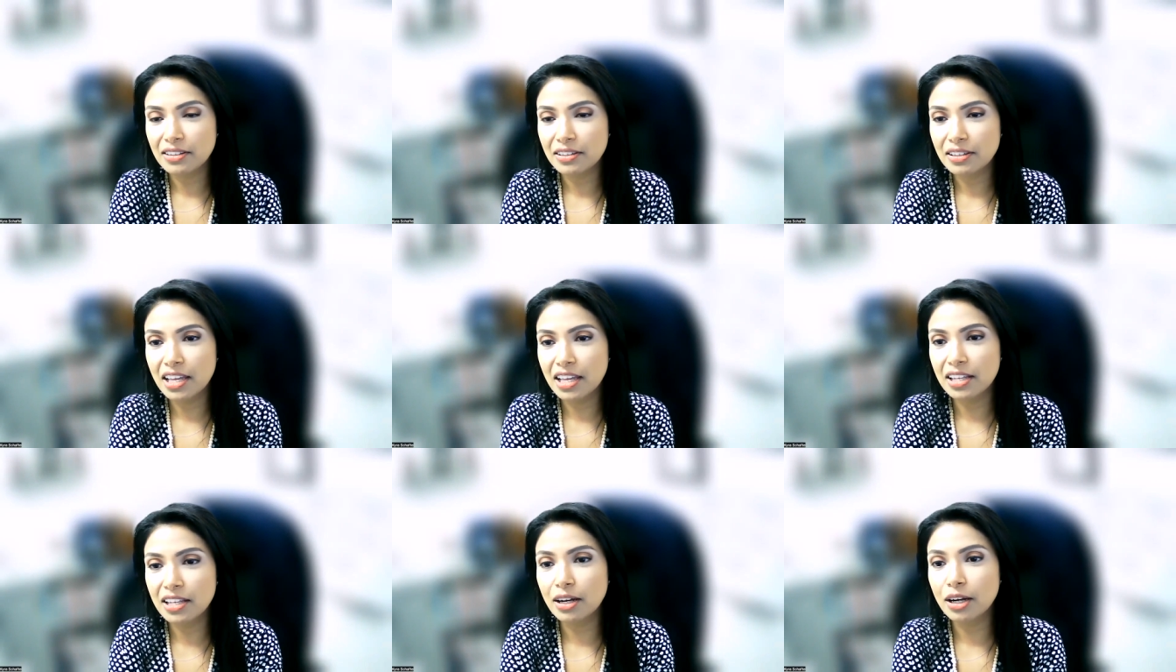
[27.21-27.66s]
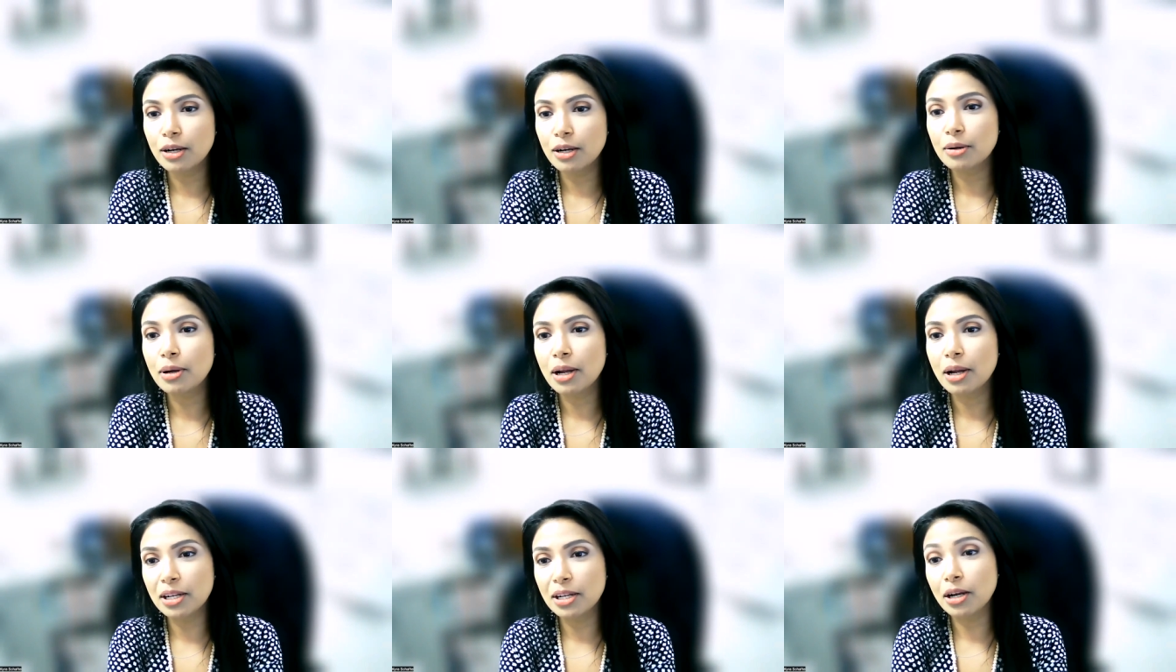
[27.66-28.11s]
in our
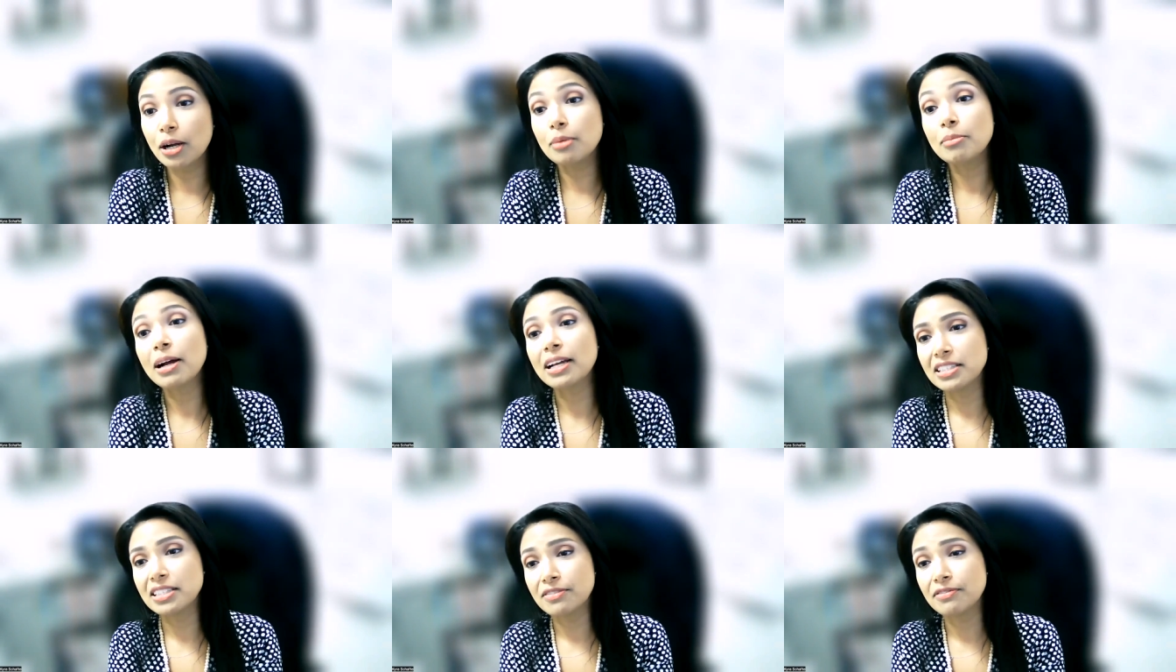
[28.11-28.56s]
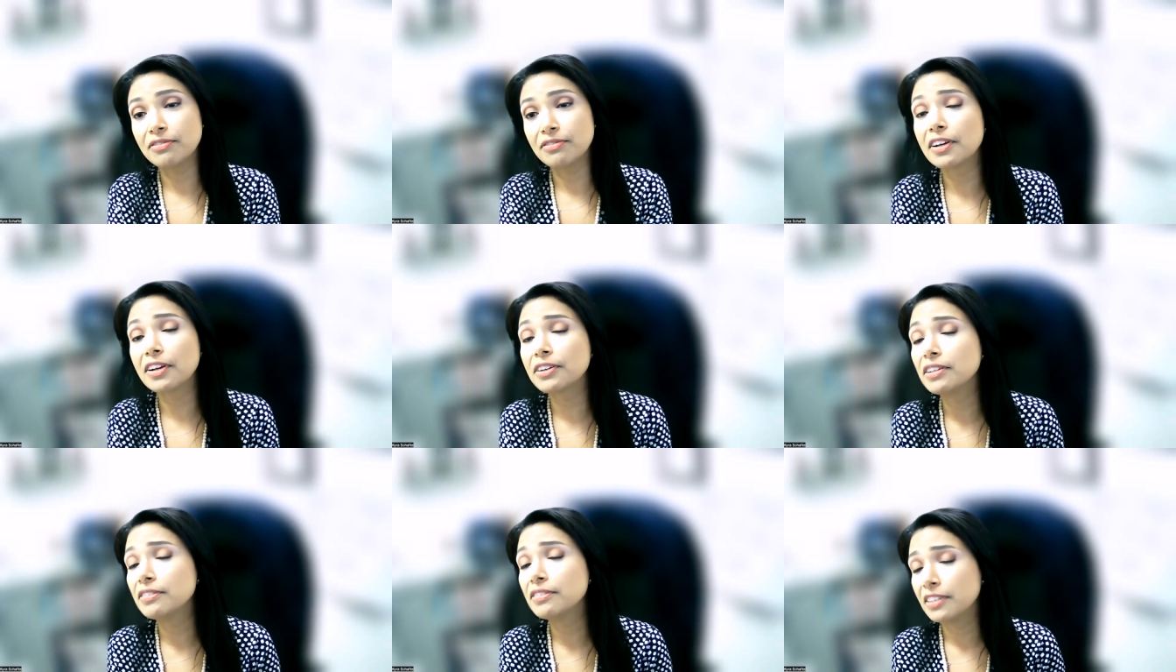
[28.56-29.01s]
in our minds
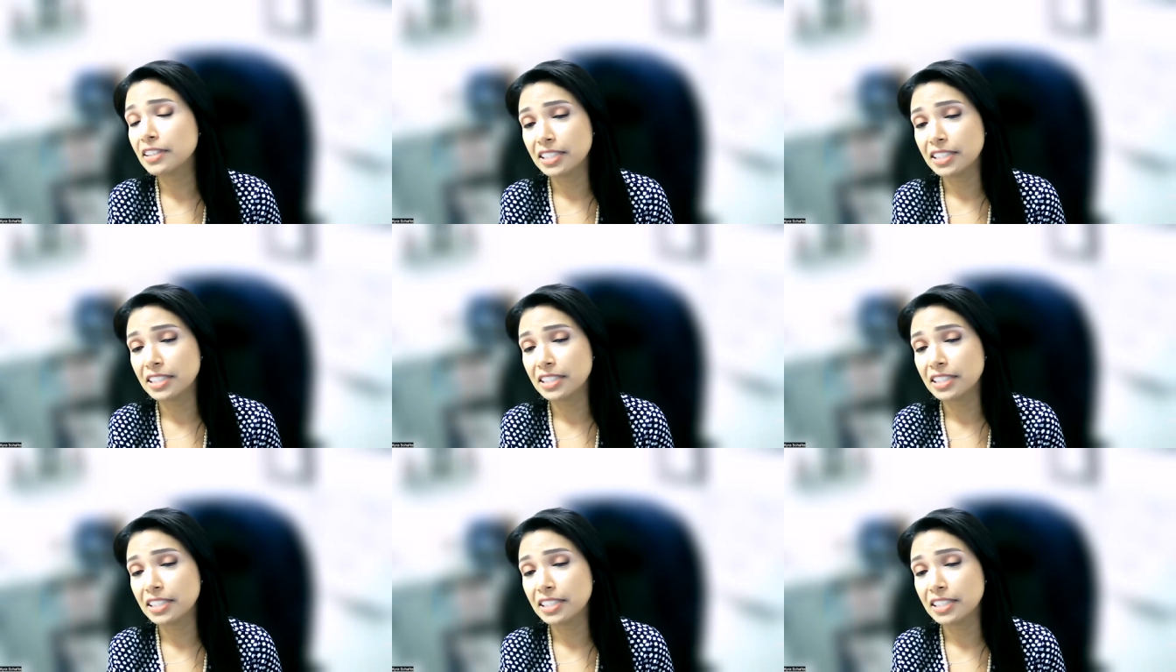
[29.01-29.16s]
very very